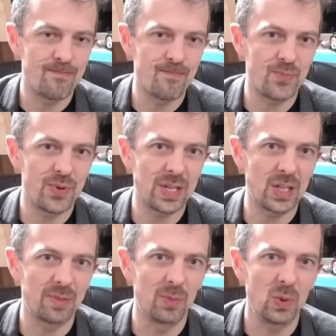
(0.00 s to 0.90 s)
pretty
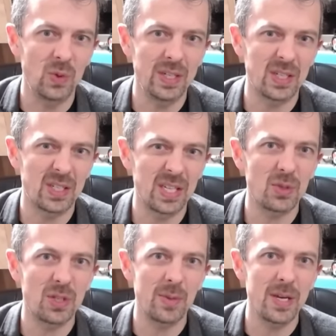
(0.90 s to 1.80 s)
small, and it
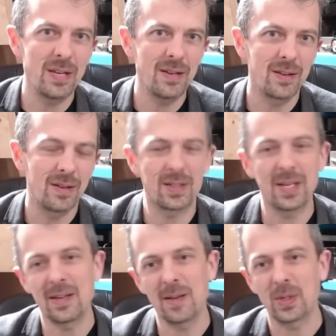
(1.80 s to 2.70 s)
seems to be. I
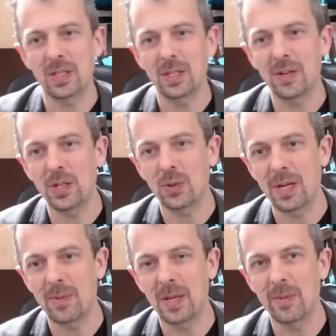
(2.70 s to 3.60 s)
say that because it's only
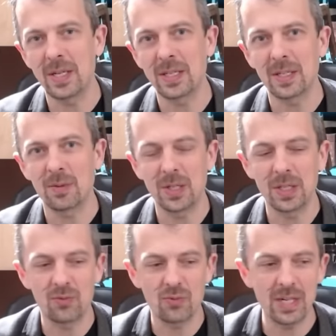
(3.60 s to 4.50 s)
twenty millimeters, which
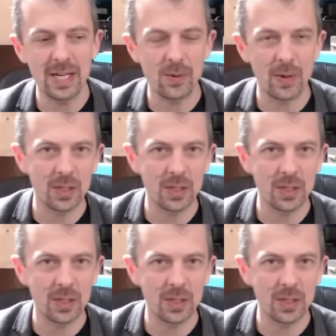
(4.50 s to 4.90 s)
is really quite